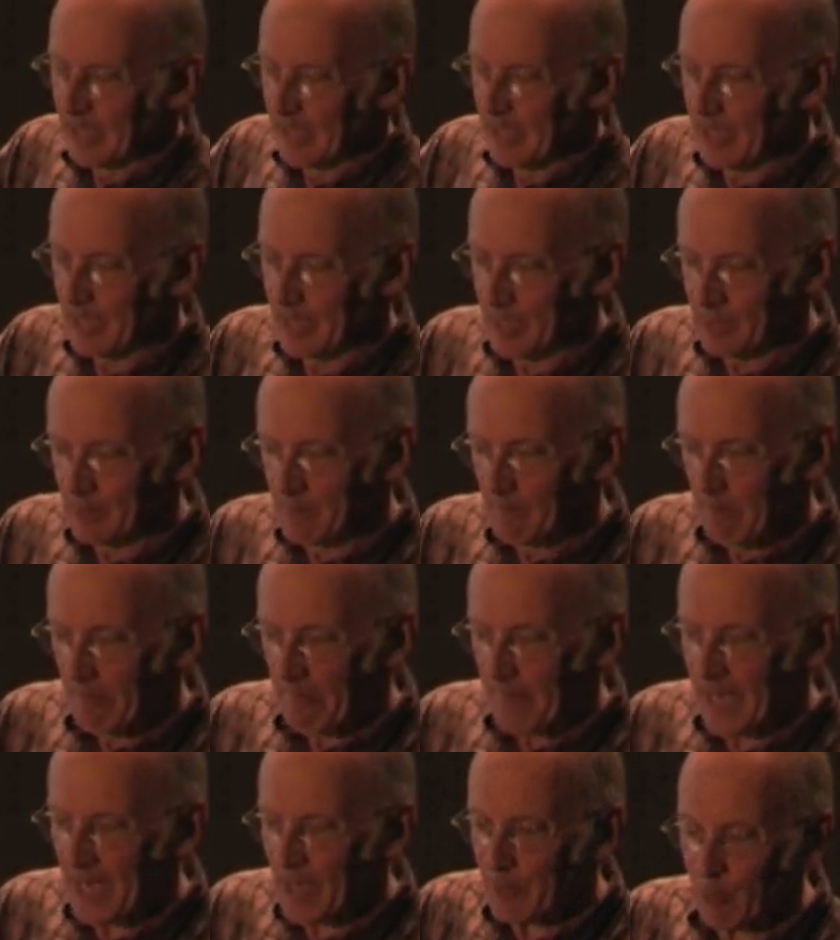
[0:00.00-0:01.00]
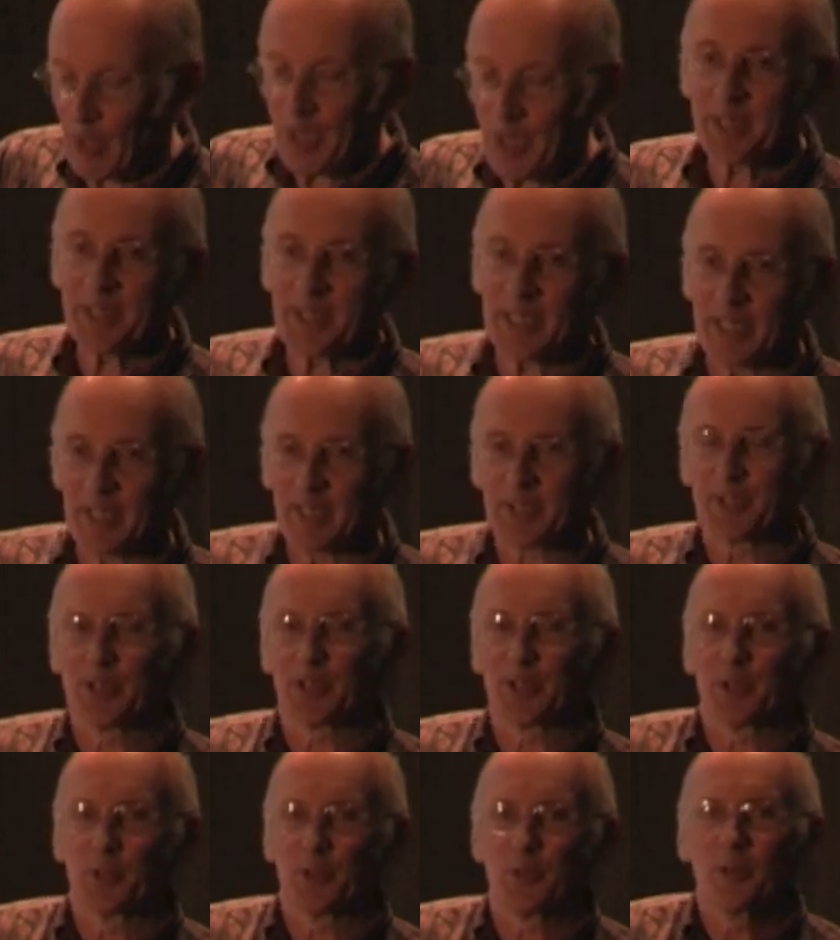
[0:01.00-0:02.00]
I had one kid
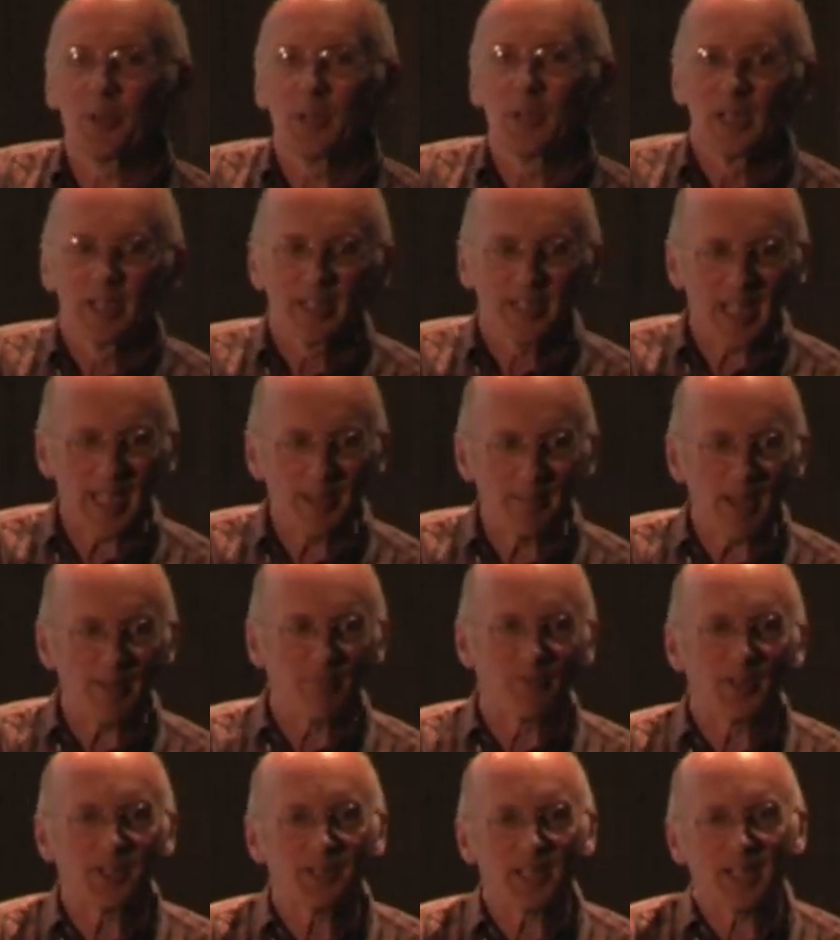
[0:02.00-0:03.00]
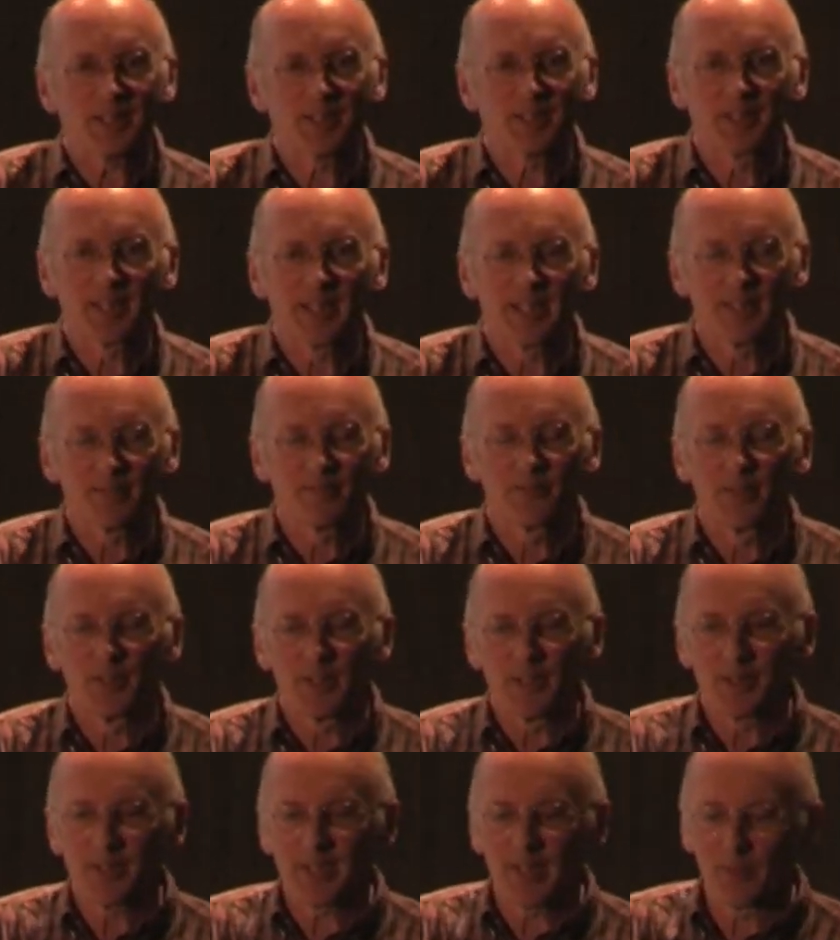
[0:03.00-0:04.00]
who came every Saturday
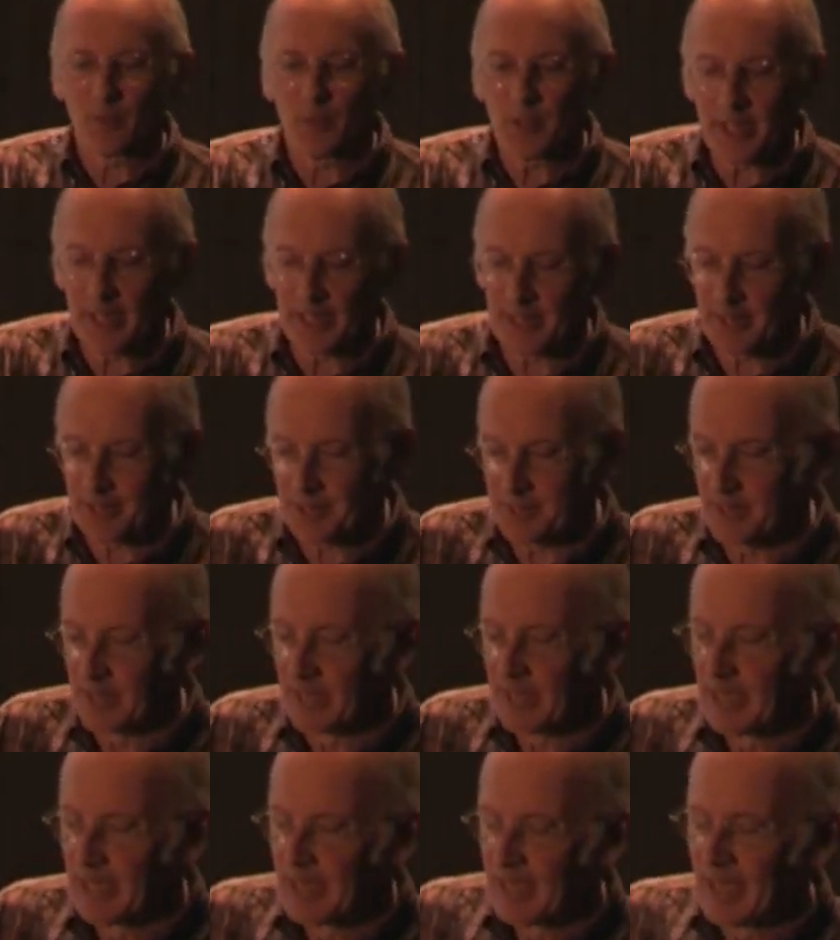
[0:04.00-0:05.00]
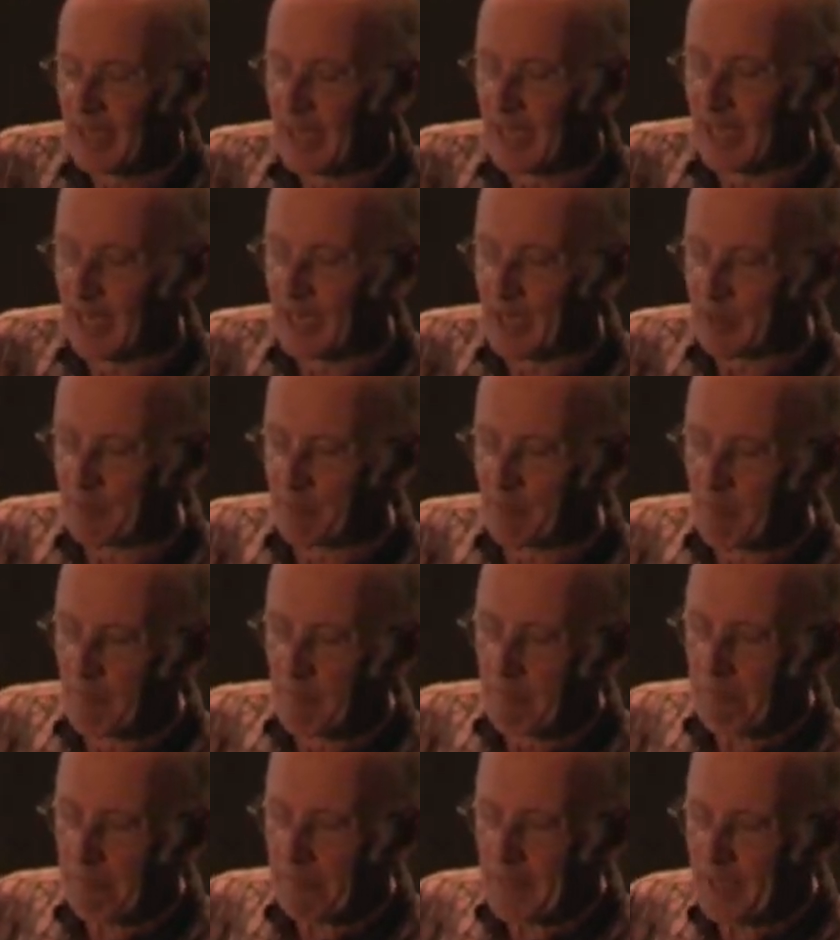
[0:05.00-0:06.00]
for several years. And
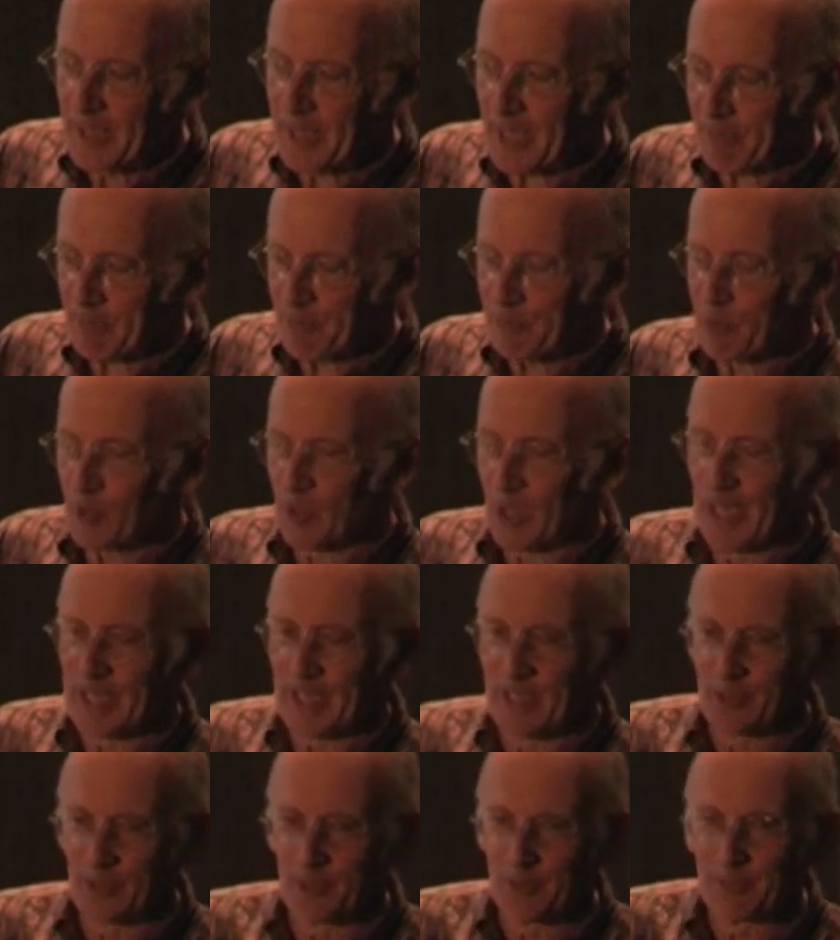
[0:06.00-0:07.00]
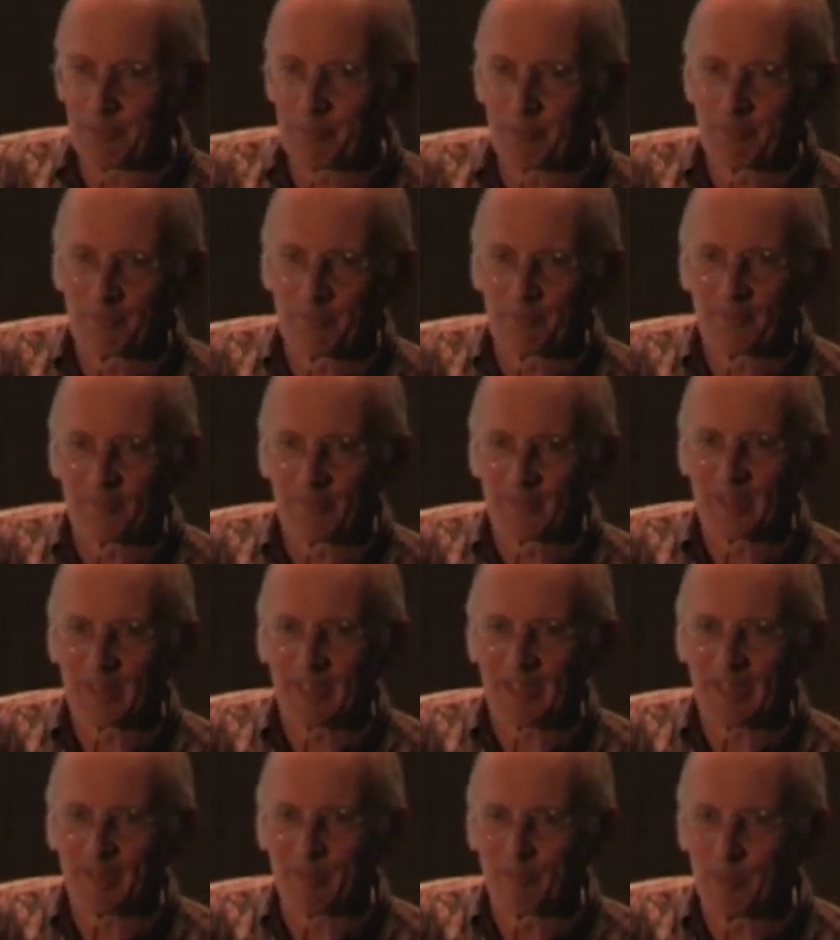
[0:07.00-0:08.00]
that was more like sort of
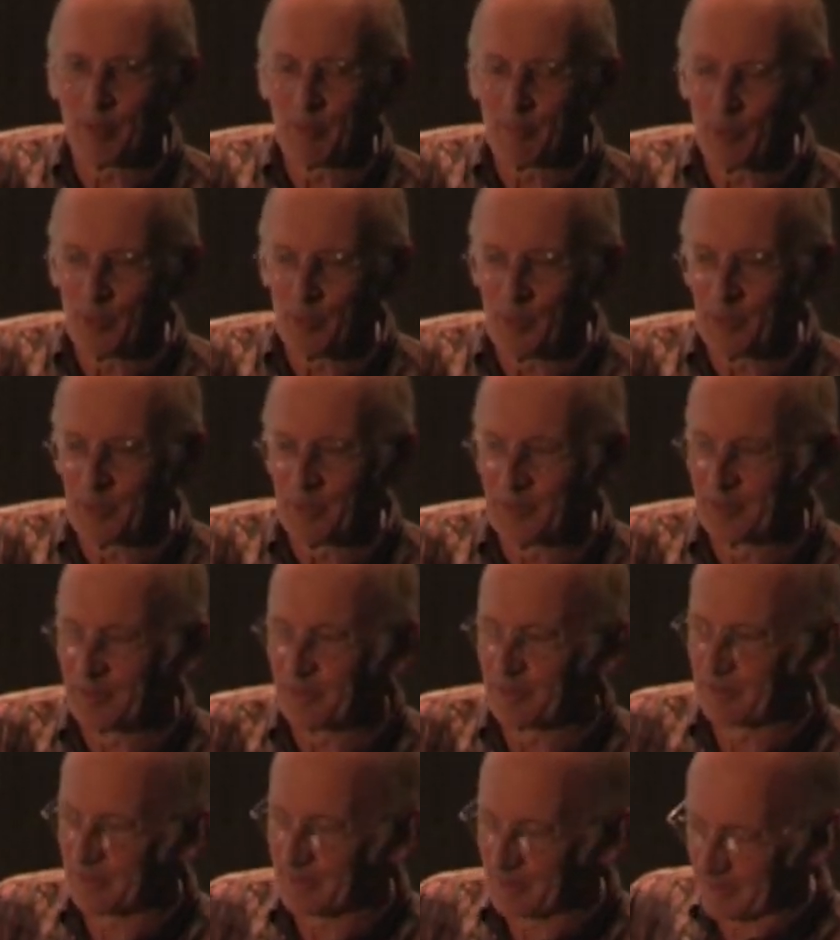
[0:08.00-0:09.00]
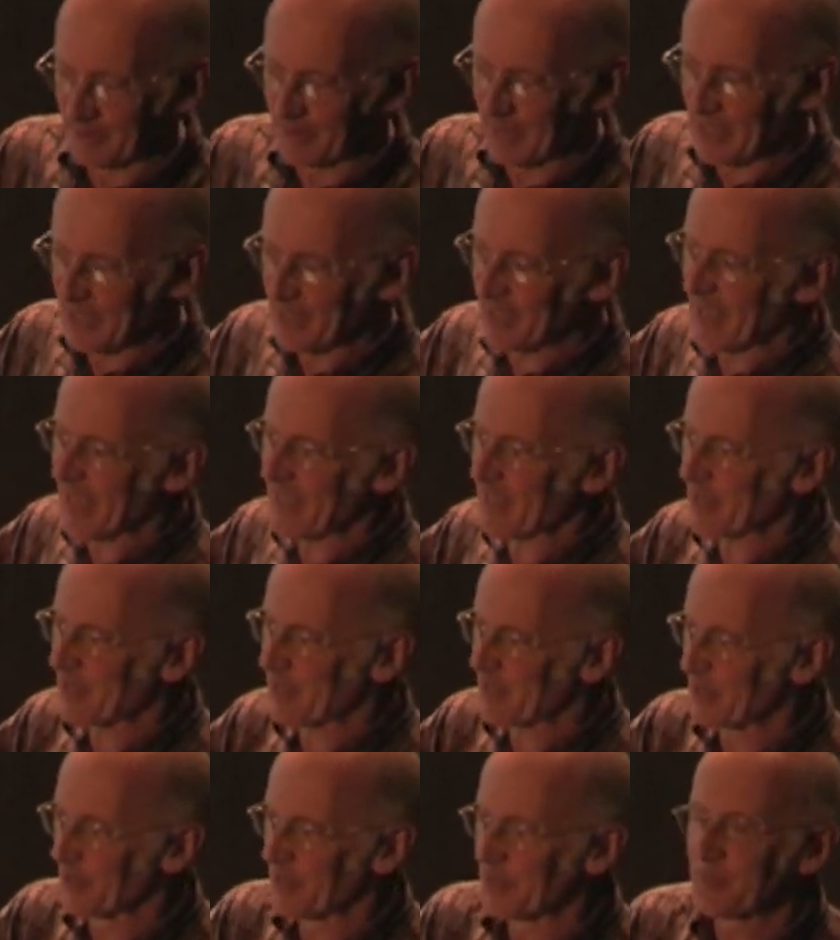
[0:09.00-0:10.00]
a more intense
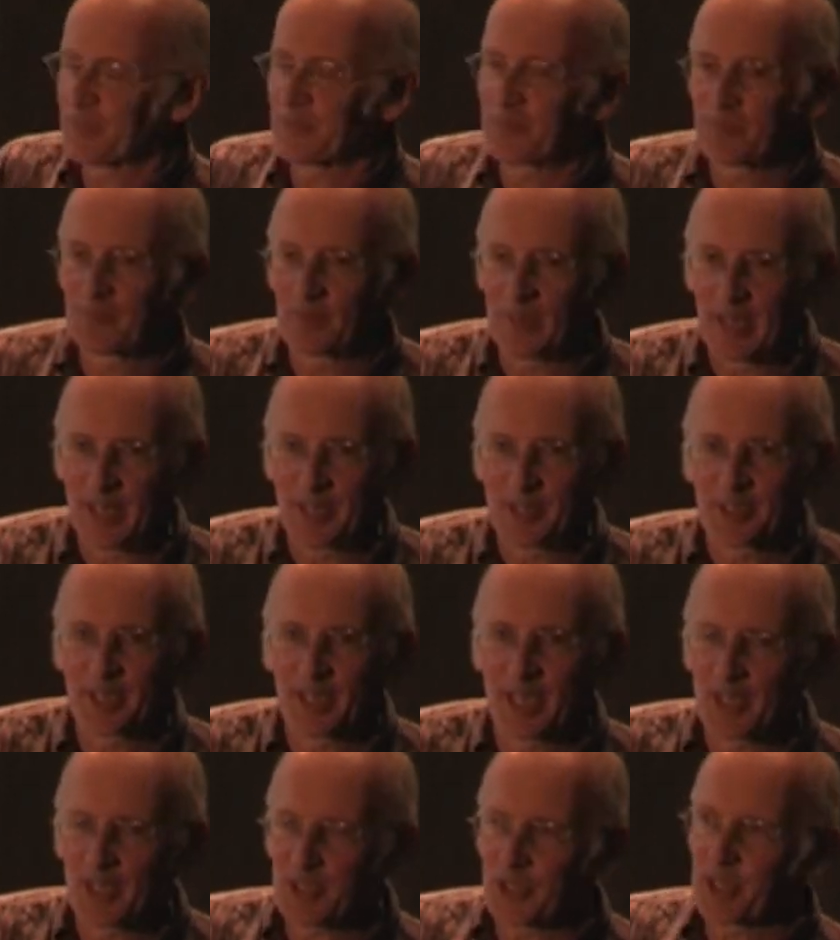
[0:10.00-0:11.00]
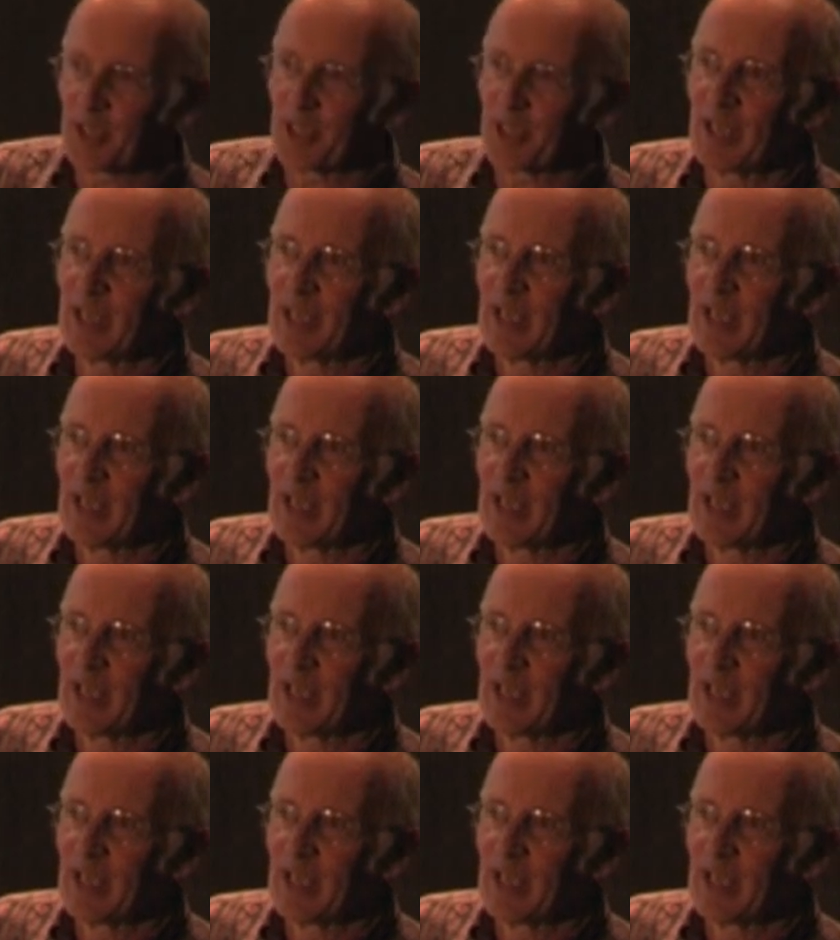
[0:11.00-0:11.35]
sort of education.